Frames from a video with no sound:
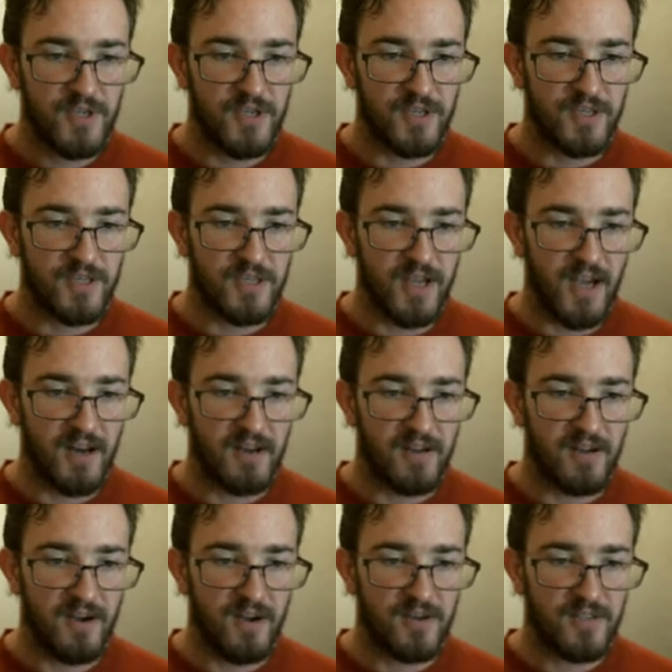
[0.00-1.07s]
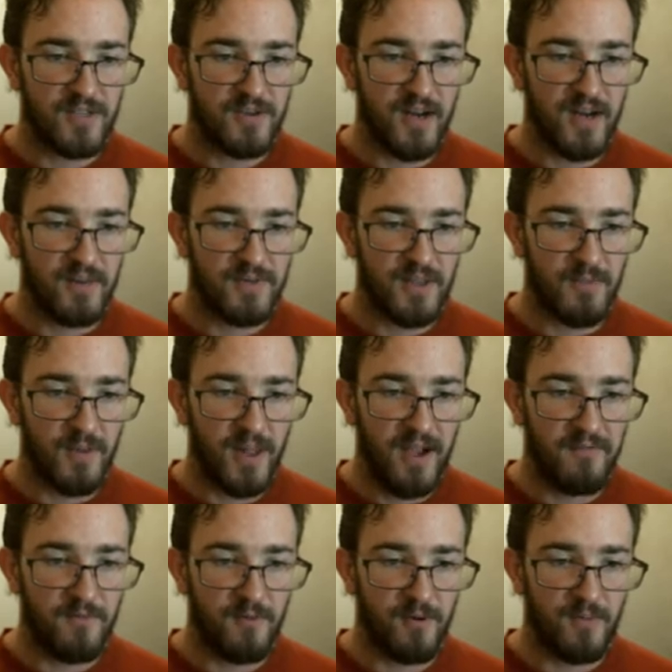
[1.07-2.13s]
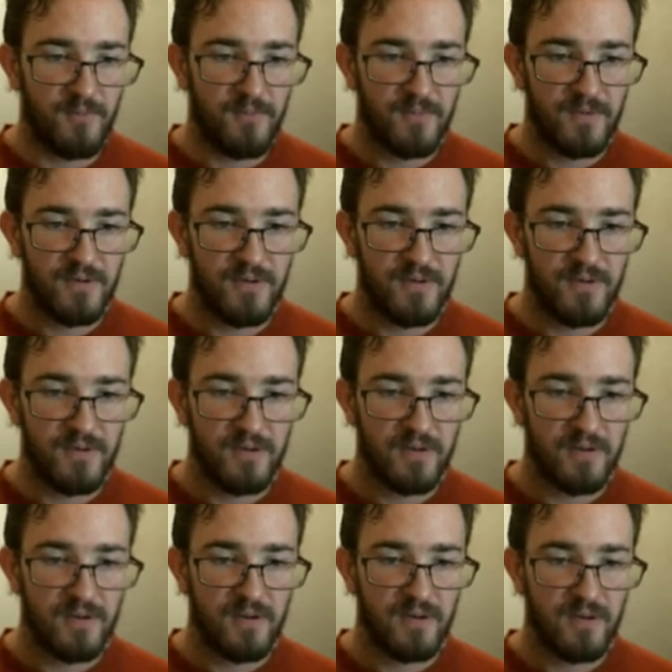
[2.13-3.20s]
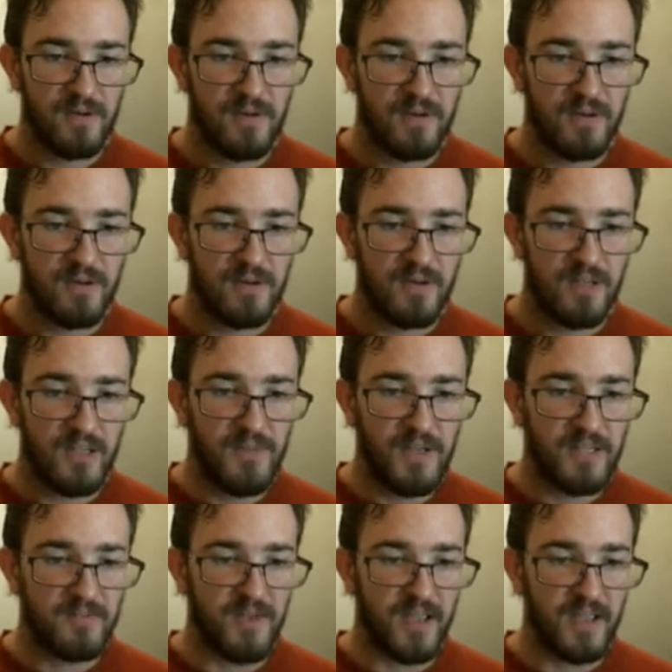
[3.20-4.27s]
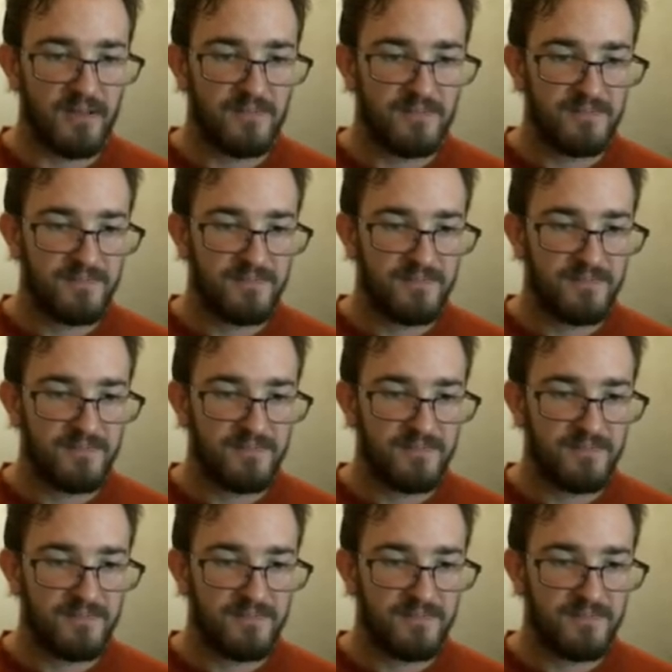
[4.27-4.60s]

Should've just got gone straight up to the platform. You missed me.